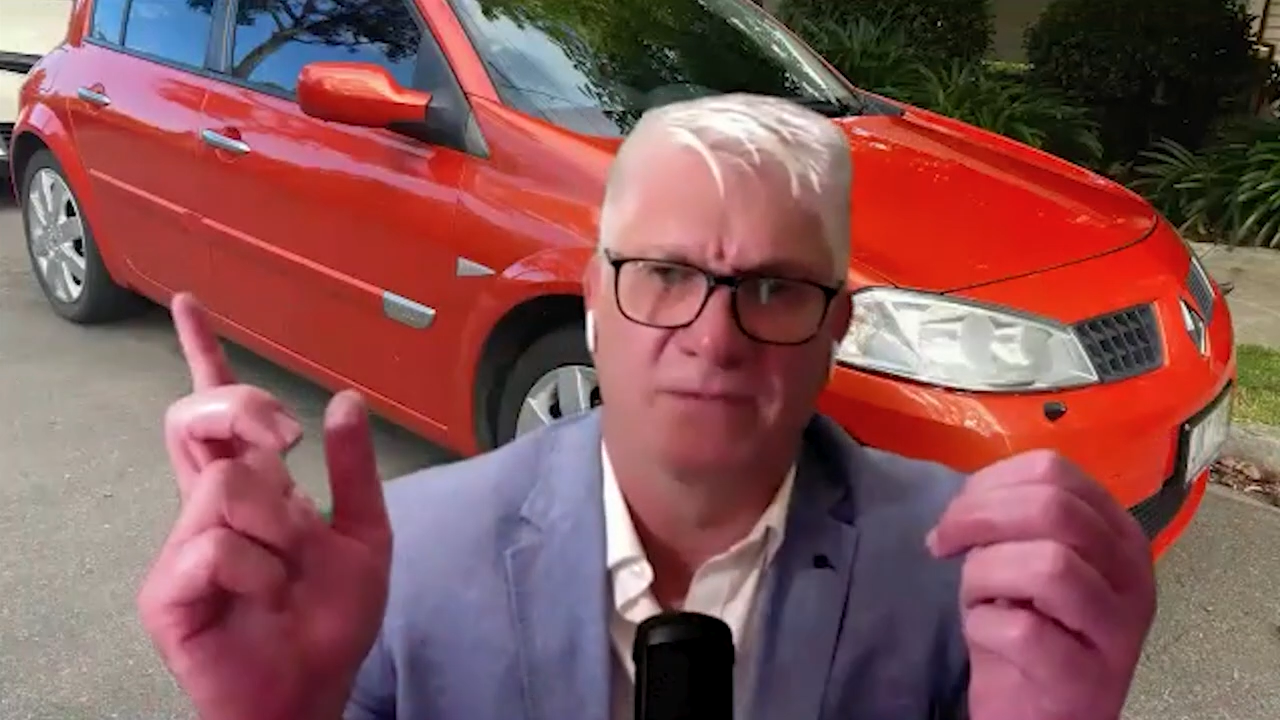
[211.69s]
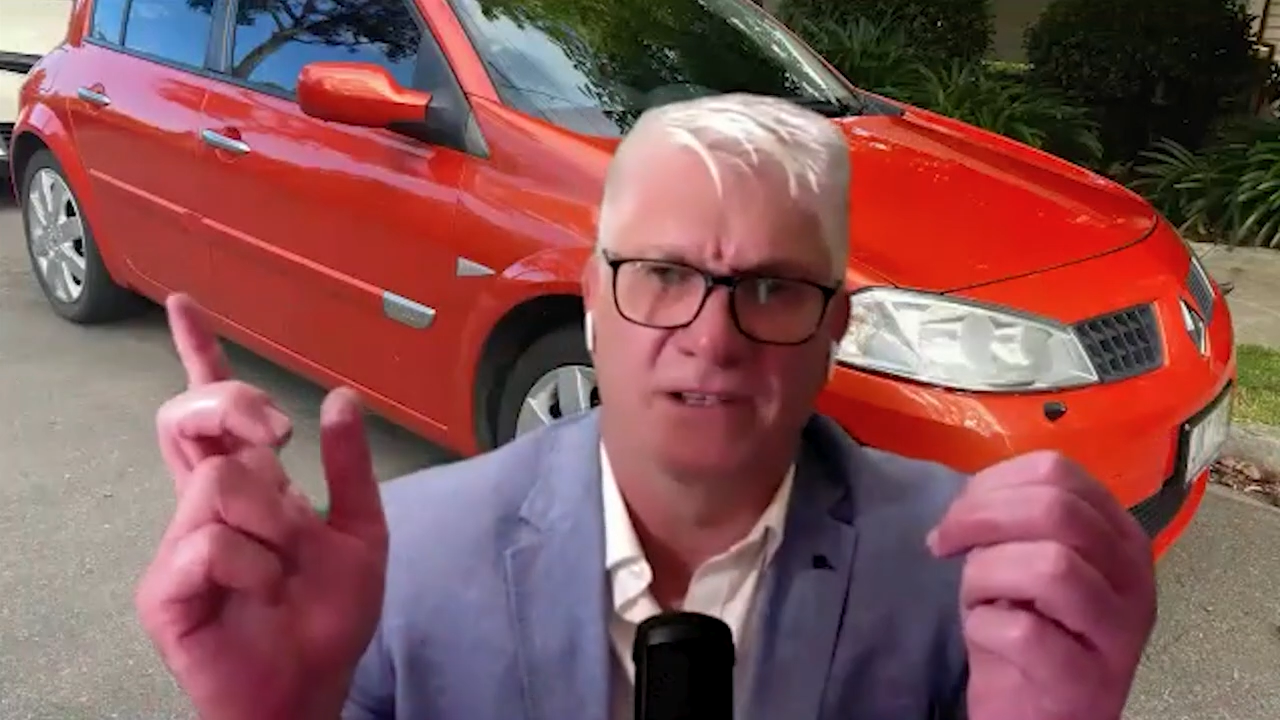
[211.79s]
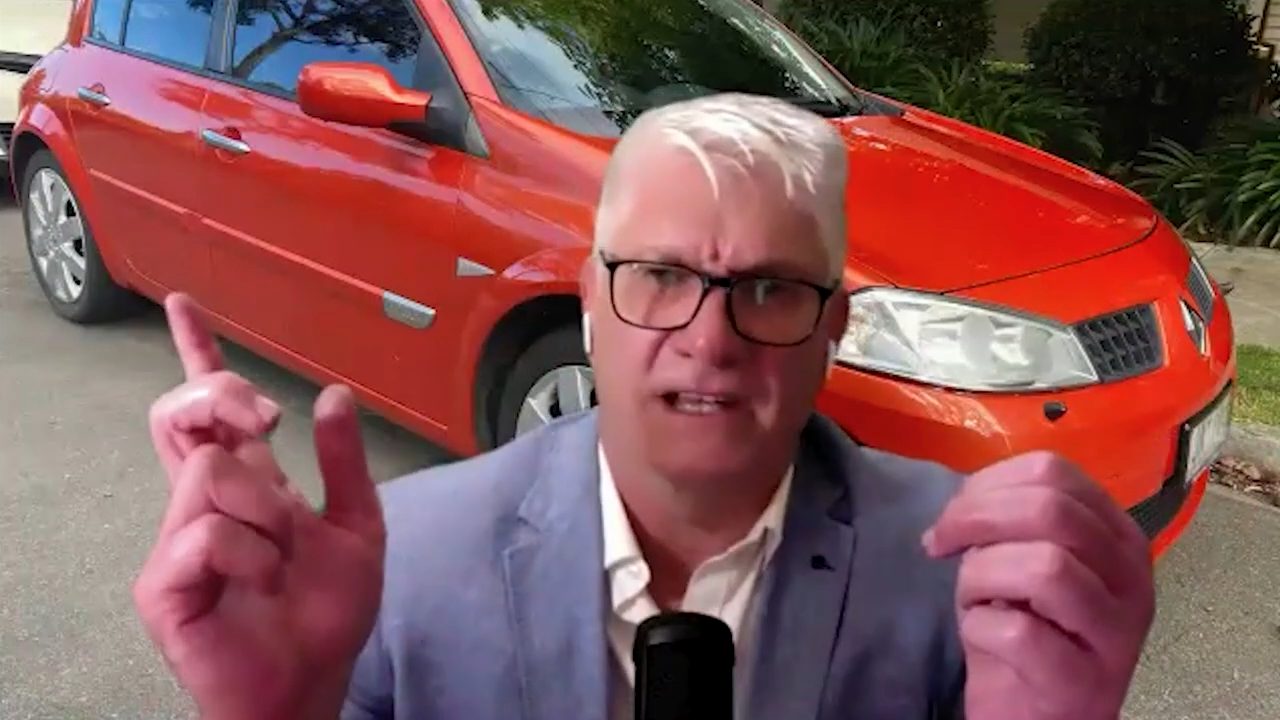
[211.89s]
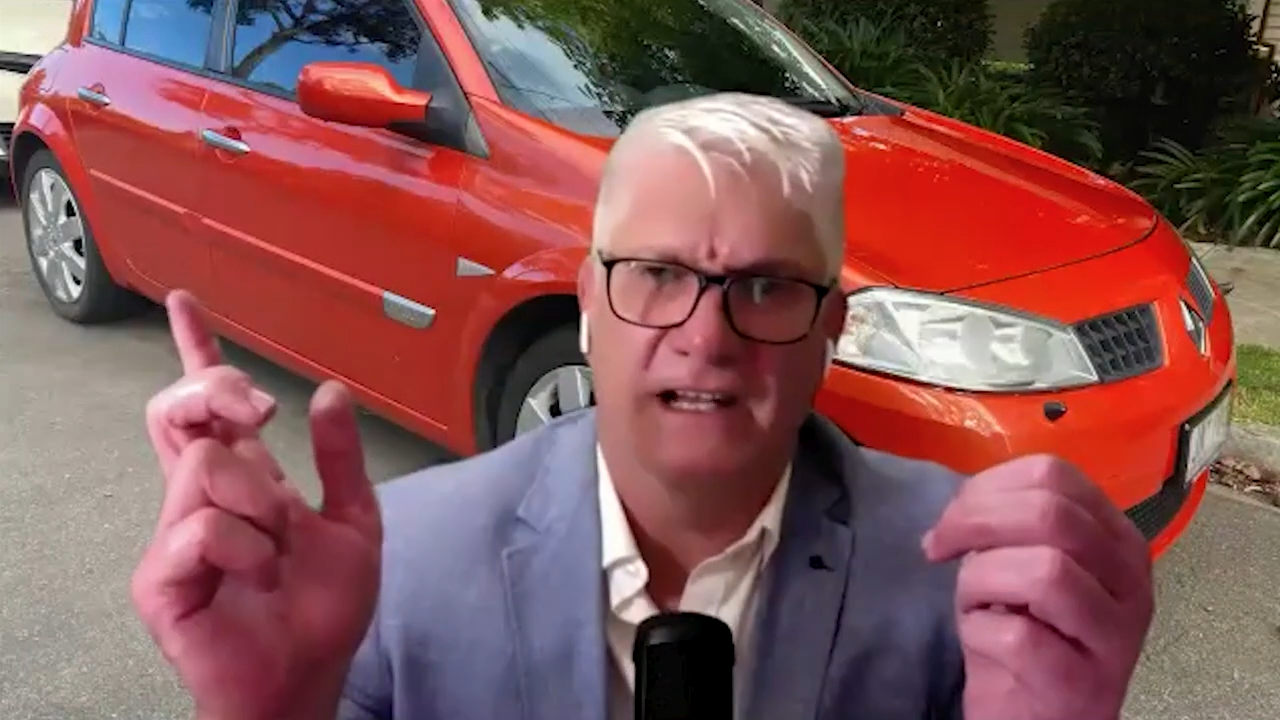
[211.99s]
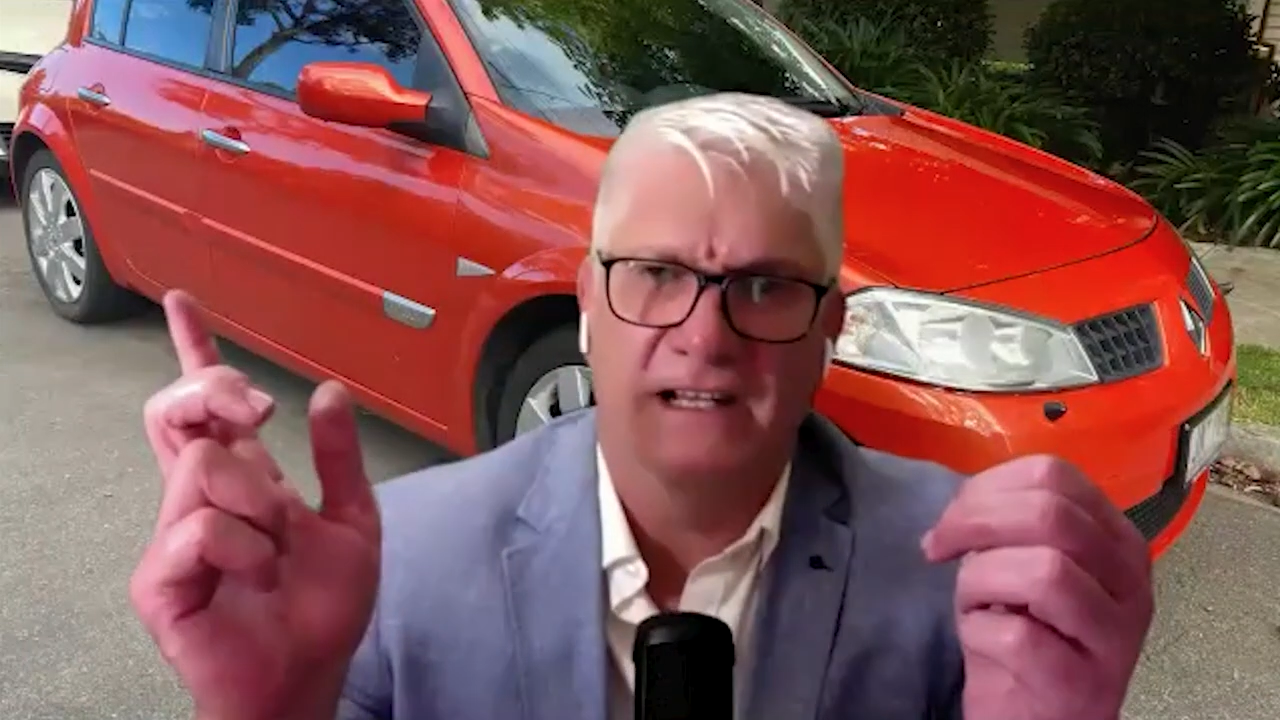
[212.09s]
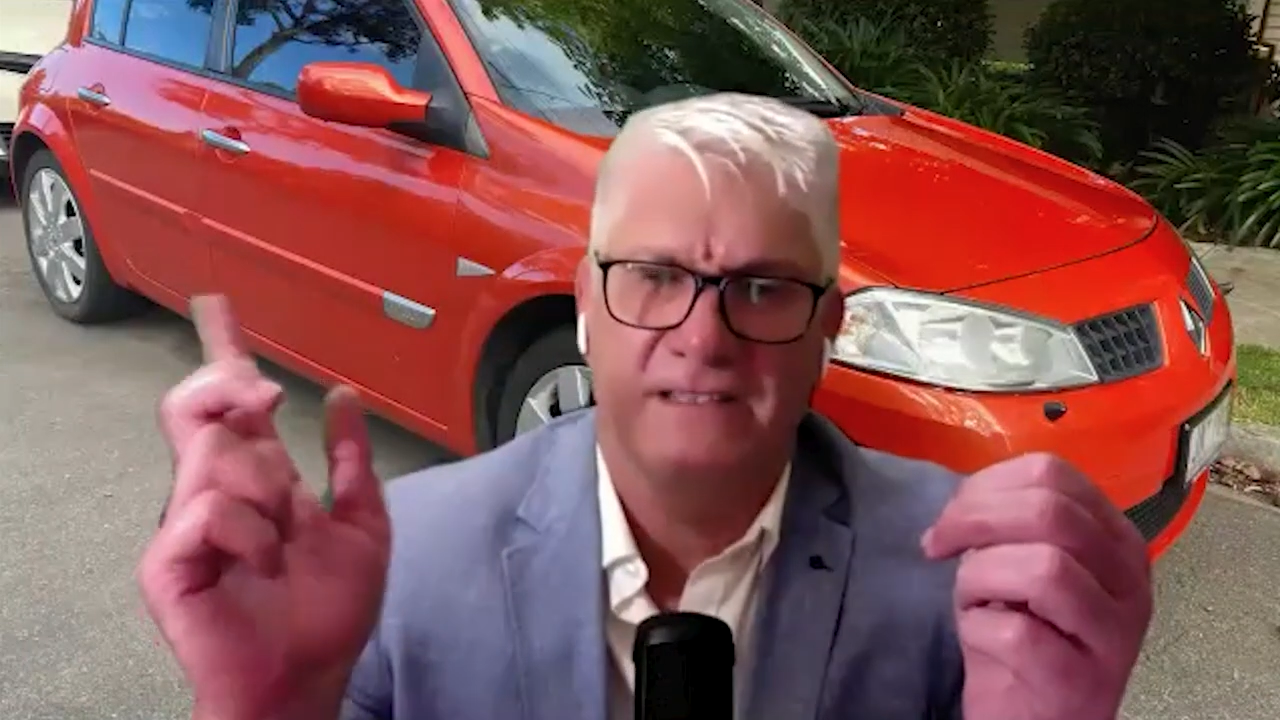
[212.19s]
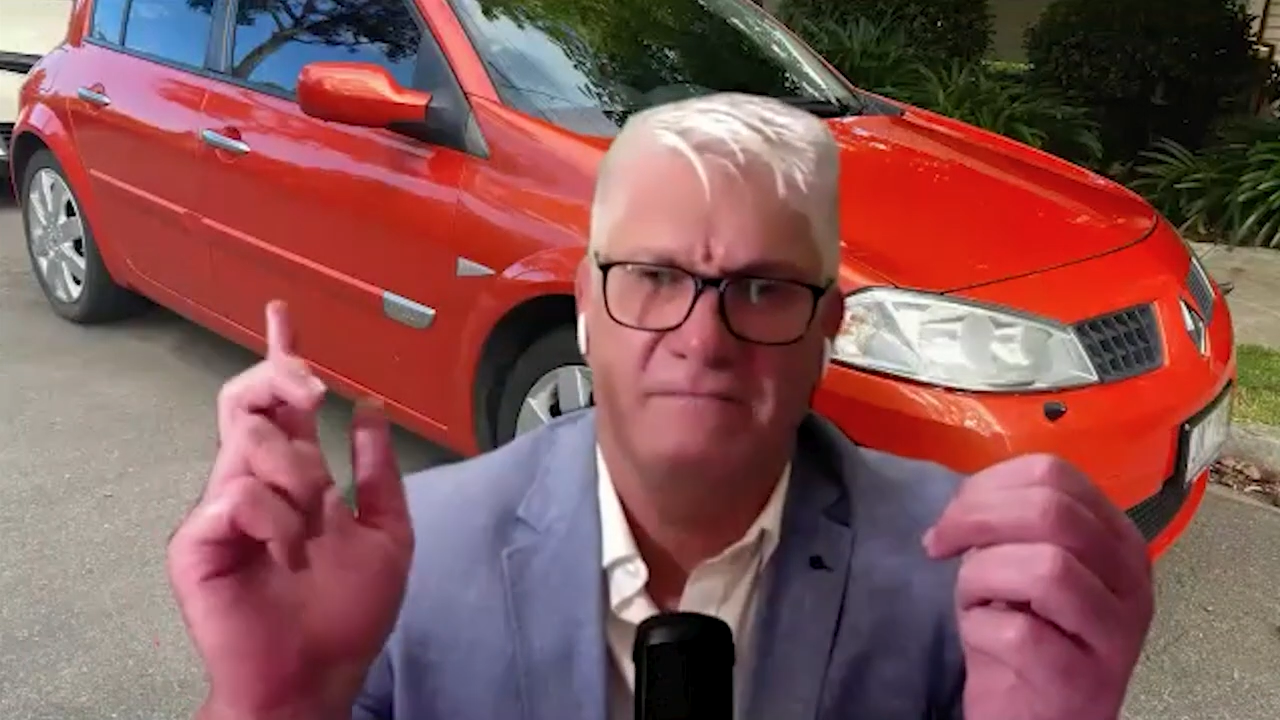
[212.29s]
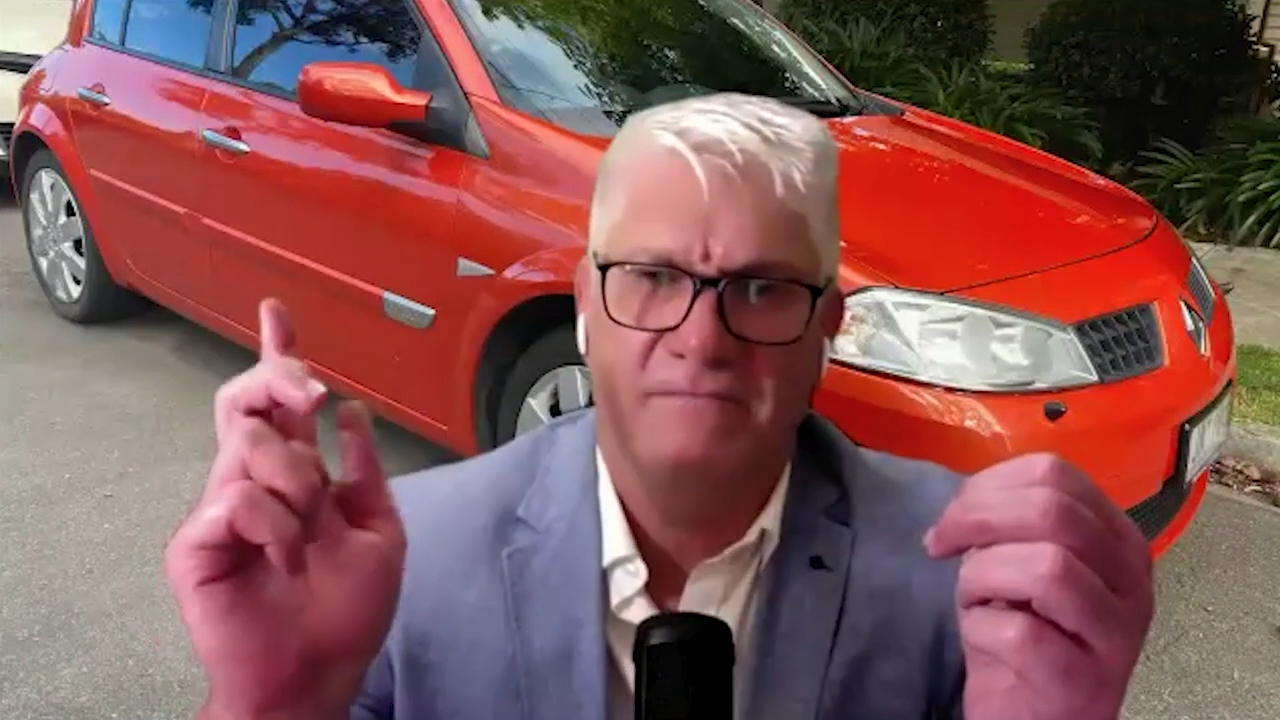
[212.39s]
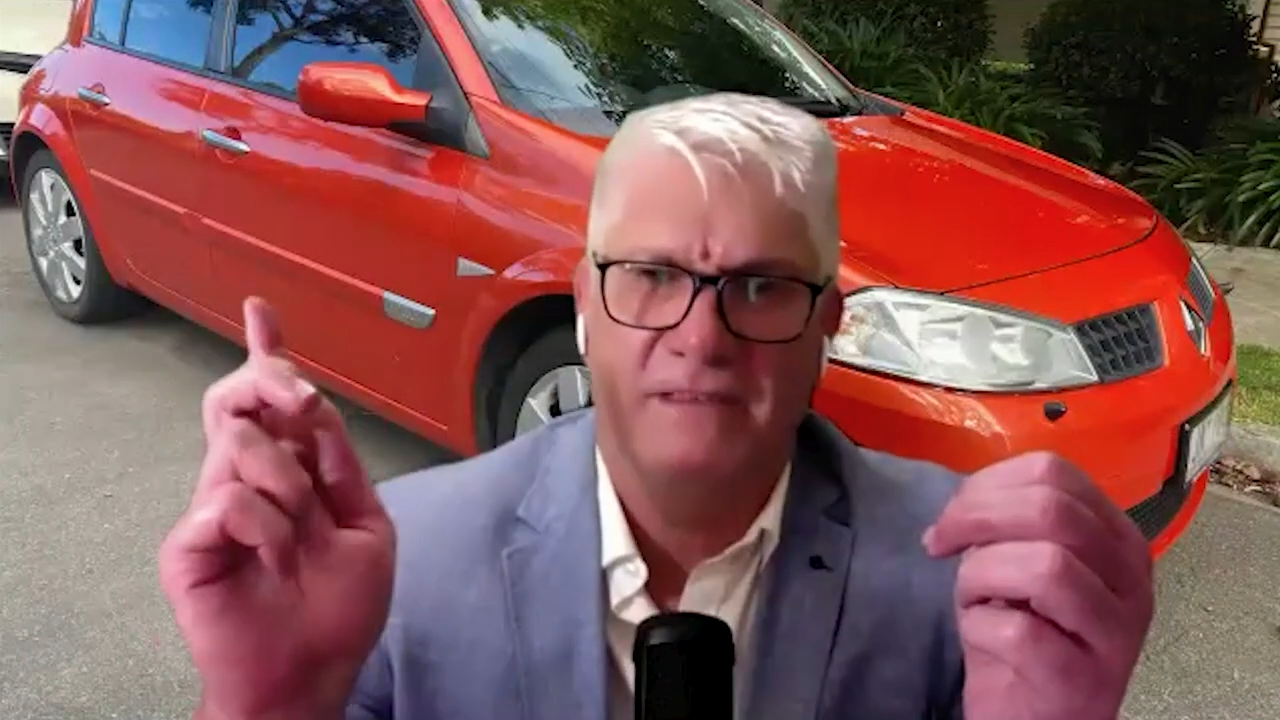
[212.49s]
Meganes,